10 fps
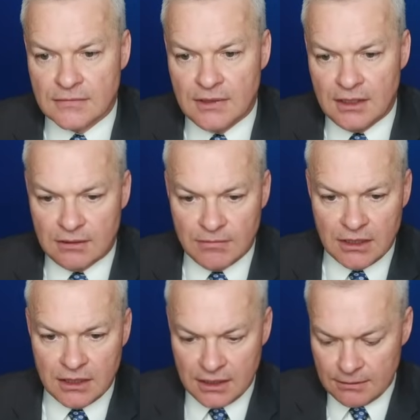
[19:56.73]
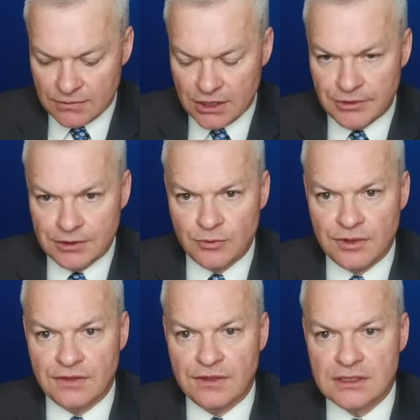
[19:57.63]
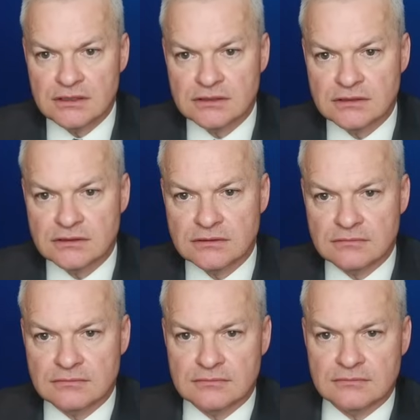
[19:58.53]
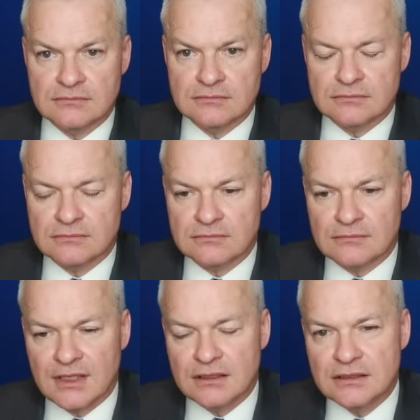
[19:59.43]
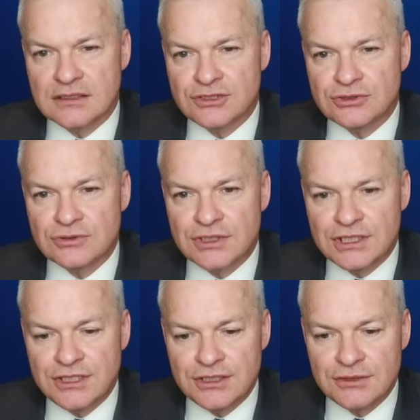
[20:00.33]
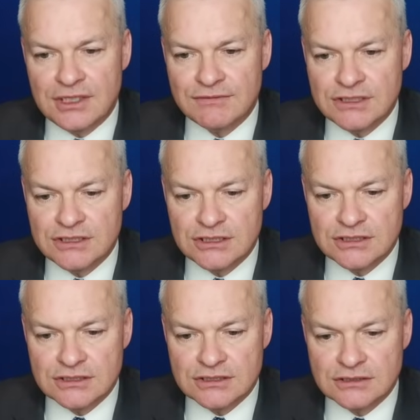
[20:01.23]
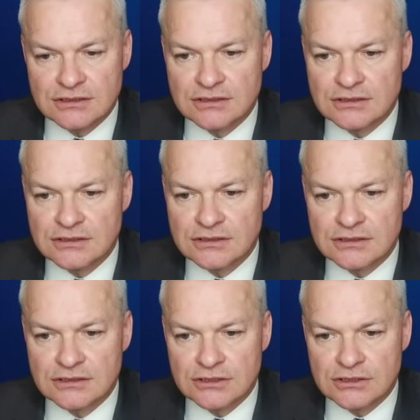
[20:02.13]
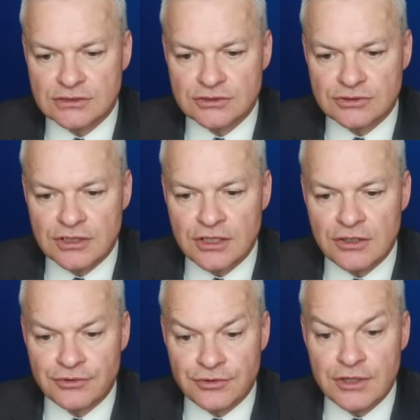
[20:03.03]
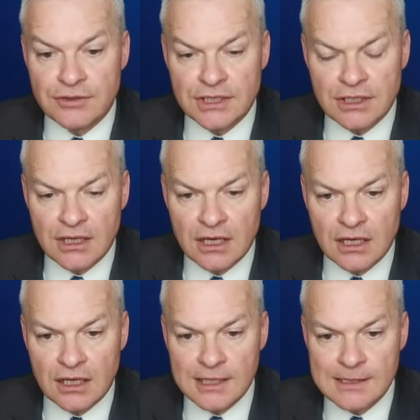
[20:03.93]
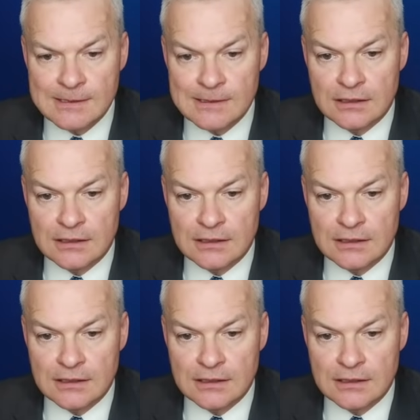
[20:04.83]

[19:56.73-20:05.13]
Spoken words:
Yeah, I am going with this. I draw the Q, having just thrown in an I.